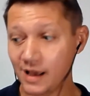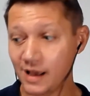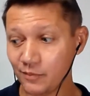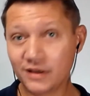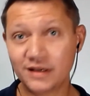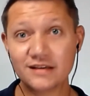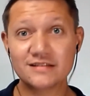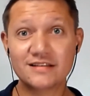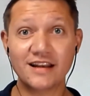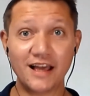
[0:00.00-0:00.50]

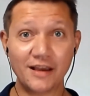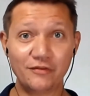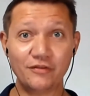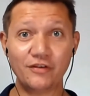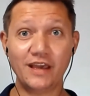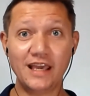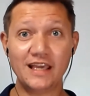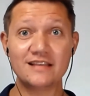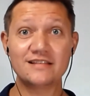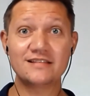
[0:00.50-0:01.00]
And because
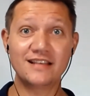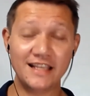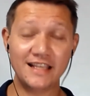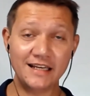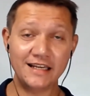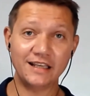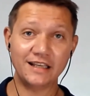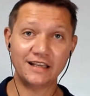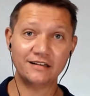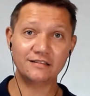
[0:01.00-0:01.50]
life is
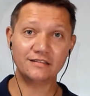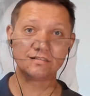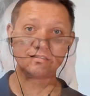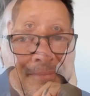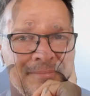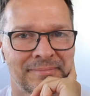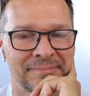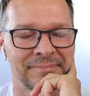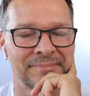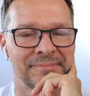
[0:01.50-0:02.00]

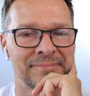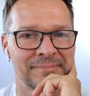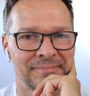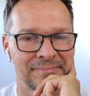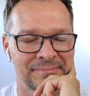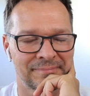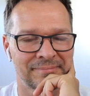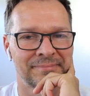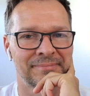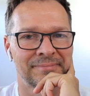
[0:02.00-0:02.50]
linear, I
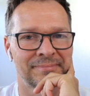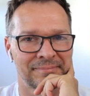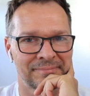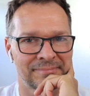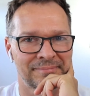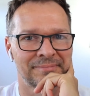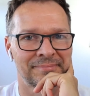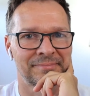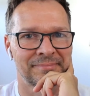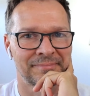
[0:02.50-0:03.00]
mean, we
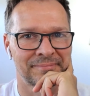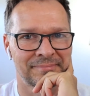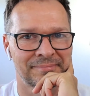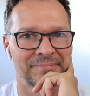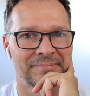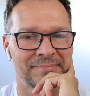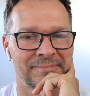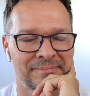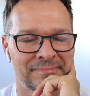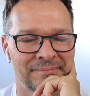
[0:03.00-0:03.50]
only
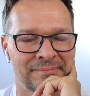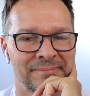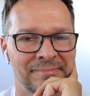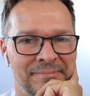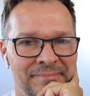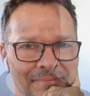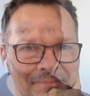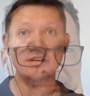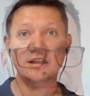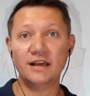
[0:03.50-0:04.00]

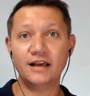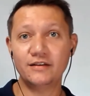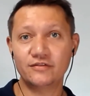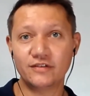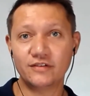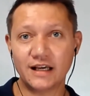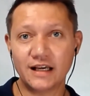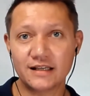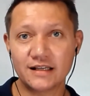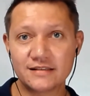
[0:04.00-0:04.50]
perceive
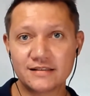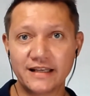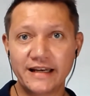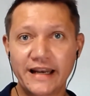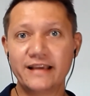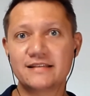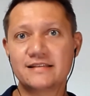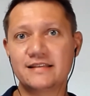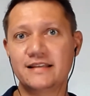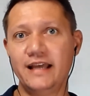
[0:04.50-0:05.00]
life
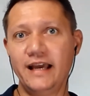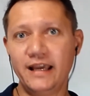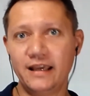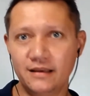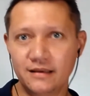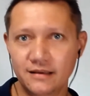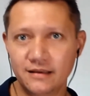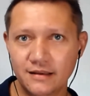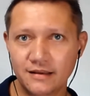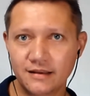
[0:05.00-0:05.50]
as the next
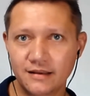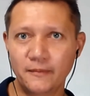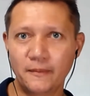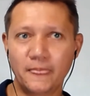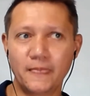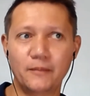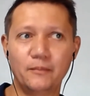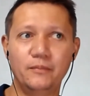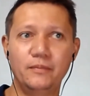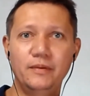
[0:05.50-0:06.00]
day
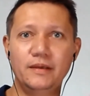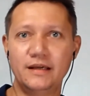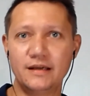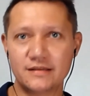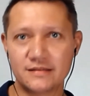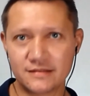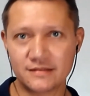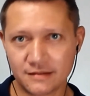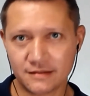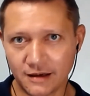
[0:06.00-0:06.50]

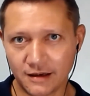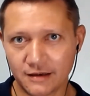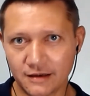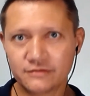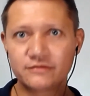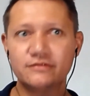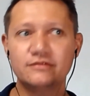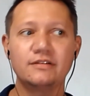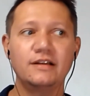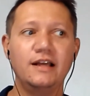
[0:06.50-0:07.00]
because
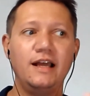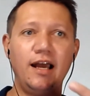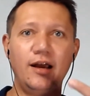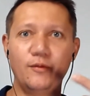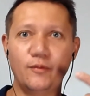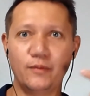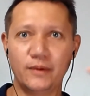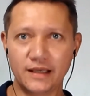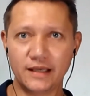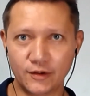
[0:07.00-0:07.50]
of
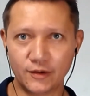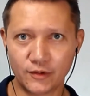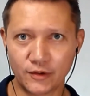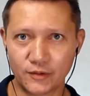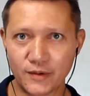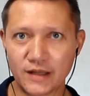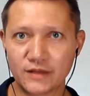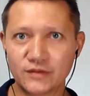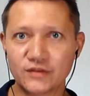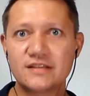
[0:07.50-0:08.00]
how we
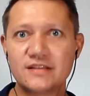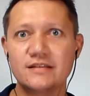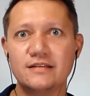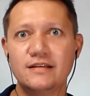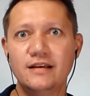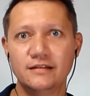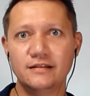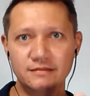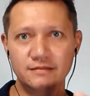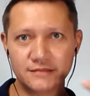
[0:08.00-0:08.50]
go around the
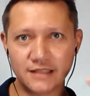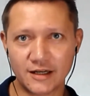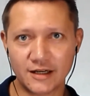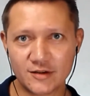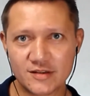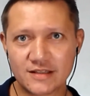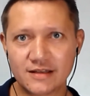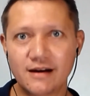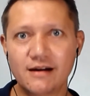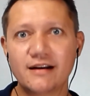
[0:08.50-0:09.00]
sun, our